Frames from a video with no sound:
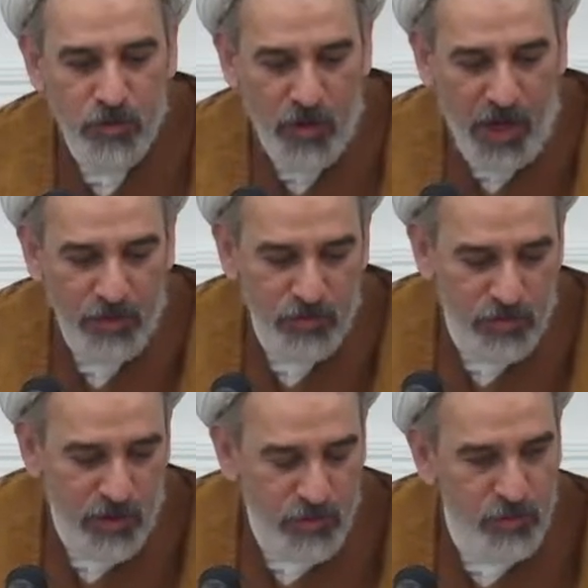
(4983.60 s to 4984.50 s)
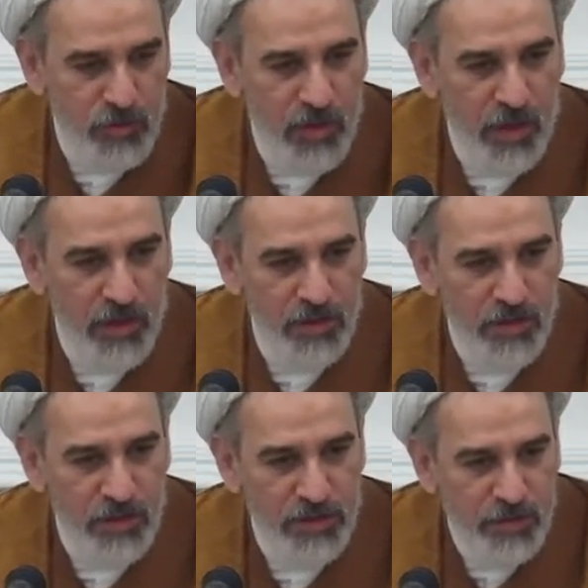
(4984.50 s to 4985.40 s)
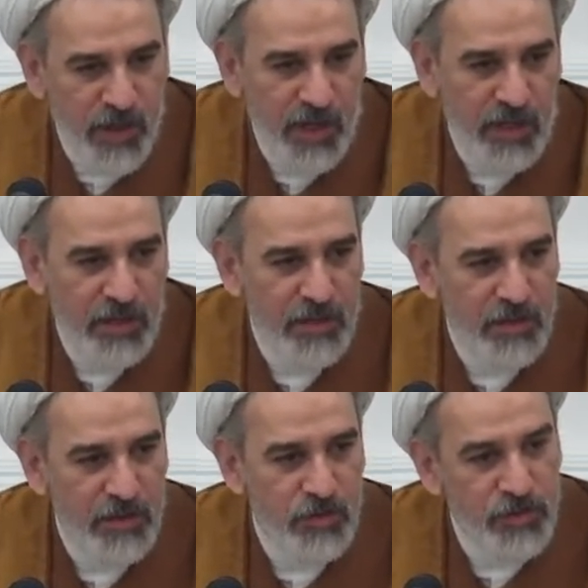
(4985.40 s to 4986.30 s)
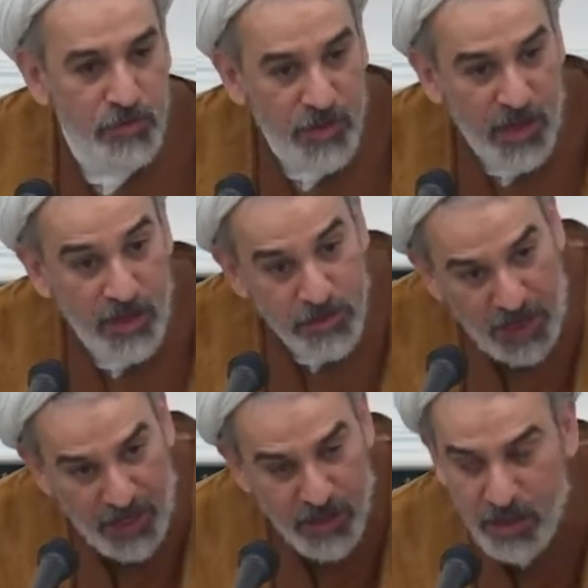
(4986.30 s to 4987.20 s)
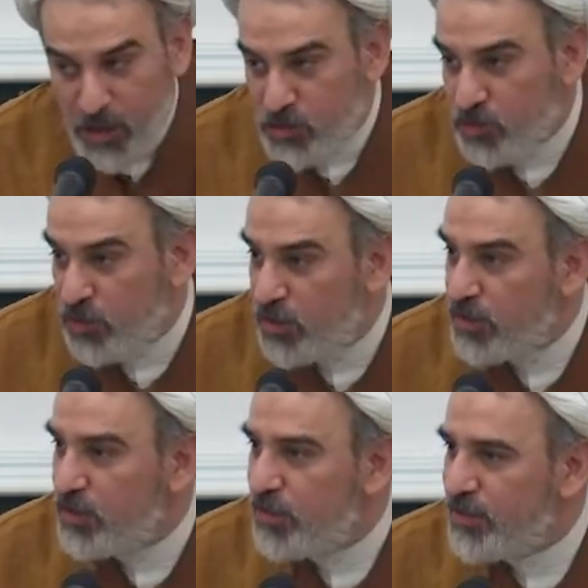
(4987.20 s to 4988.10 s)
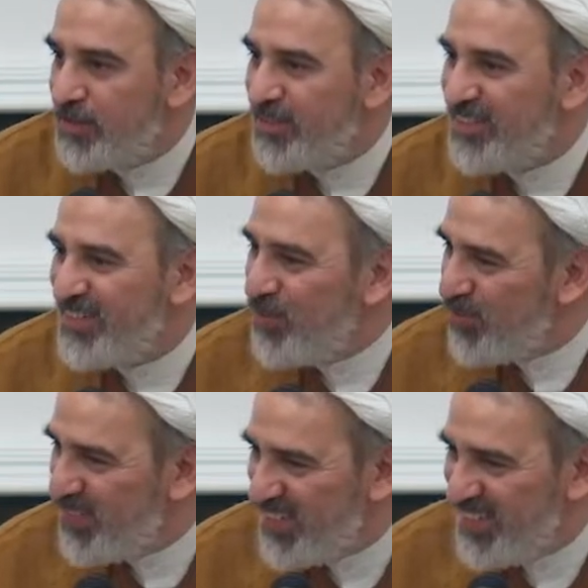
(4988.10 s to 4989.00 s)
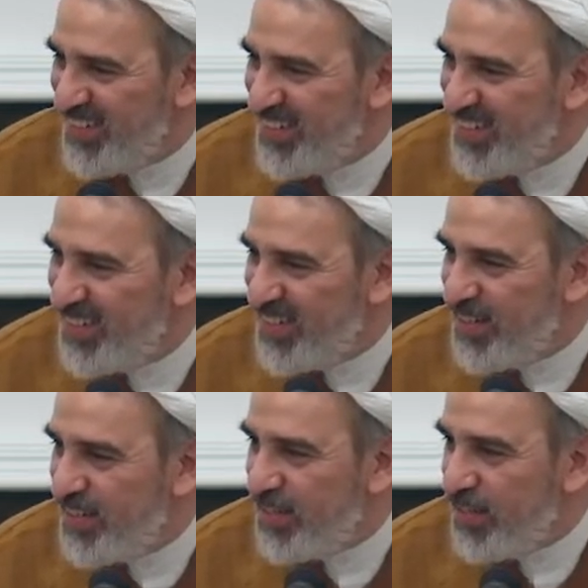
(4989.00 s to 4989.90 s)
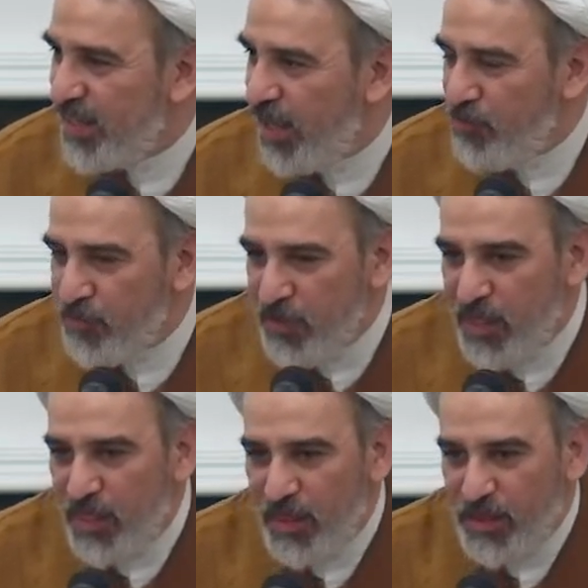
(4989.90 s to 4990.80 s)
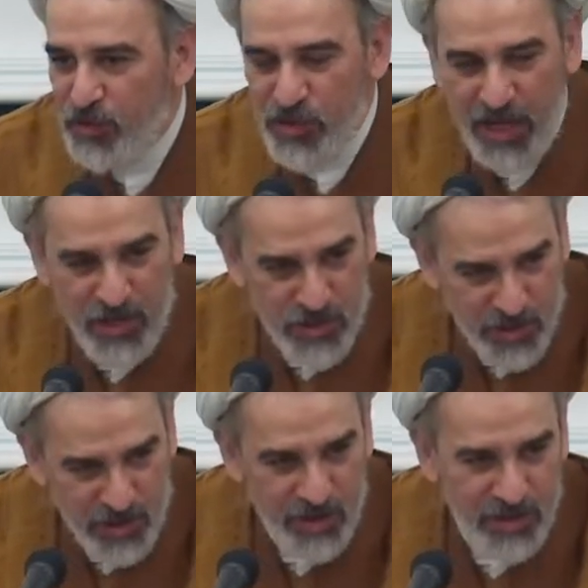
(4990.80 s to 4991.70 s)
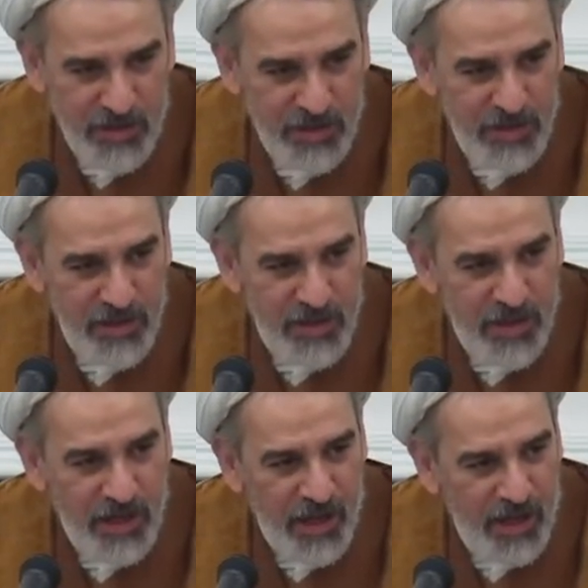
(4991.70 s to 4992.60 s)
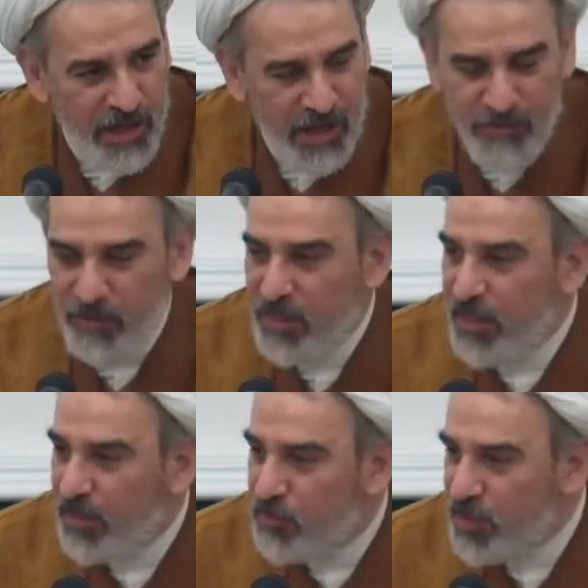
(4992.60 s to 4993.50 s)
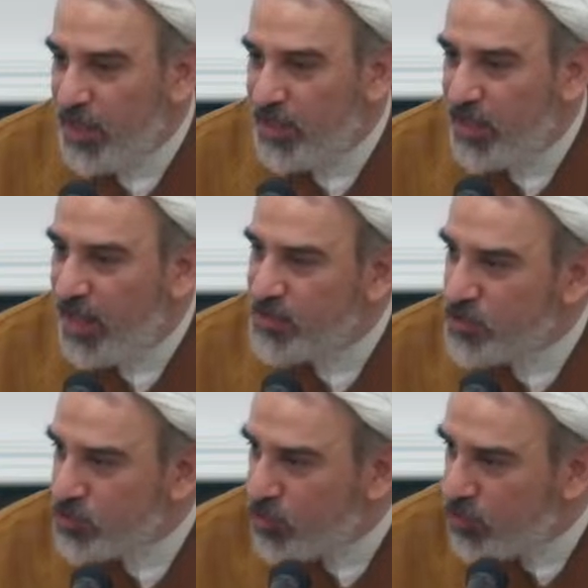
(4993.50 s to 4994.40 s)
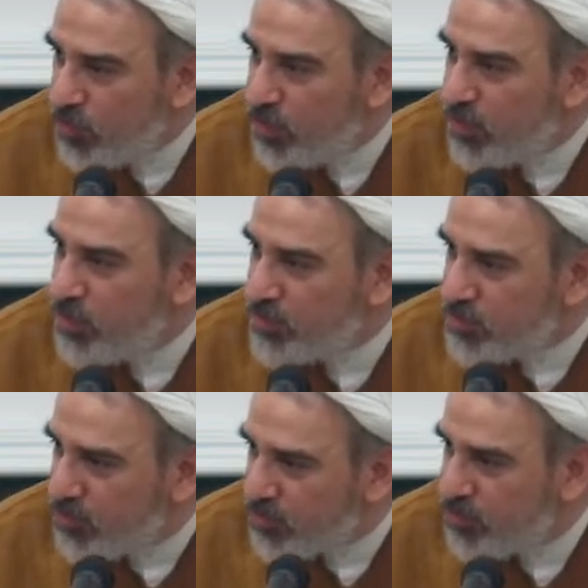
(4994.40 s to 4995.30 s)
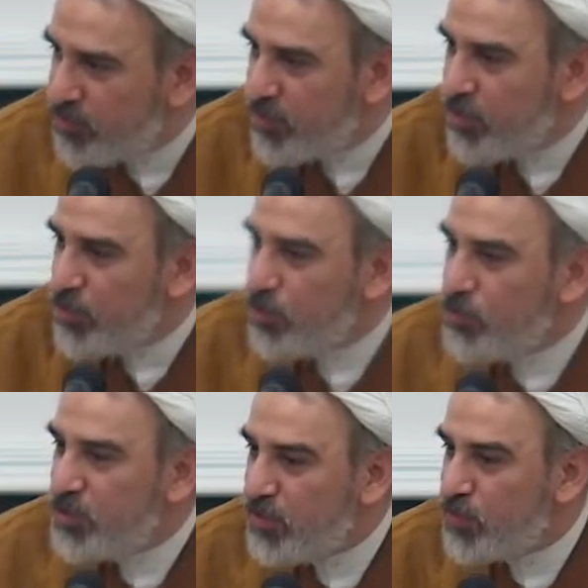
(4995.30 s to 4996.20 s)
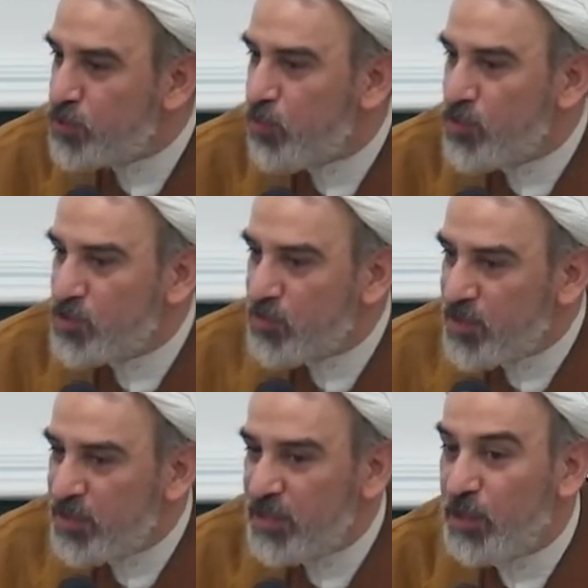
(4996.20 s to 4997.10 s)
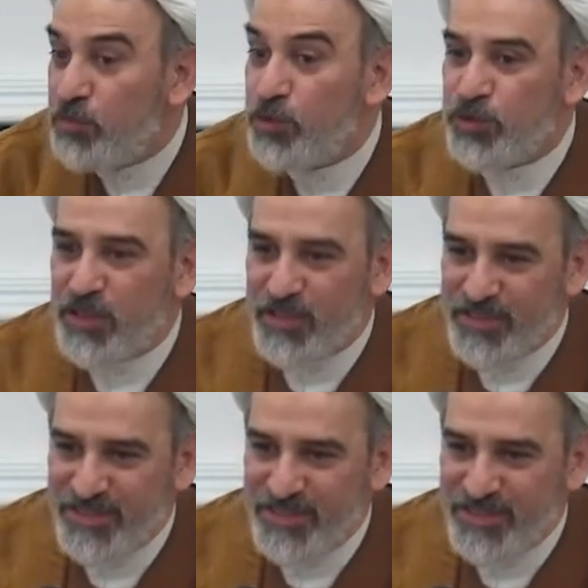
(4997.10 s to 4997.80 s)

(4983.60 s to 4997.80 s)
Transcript: Quran to Rasulullah? Jibreel. So Jibreel is higher than Rasul? No. Every creation and everything created has its own sort of duty, responsibility, and beauty.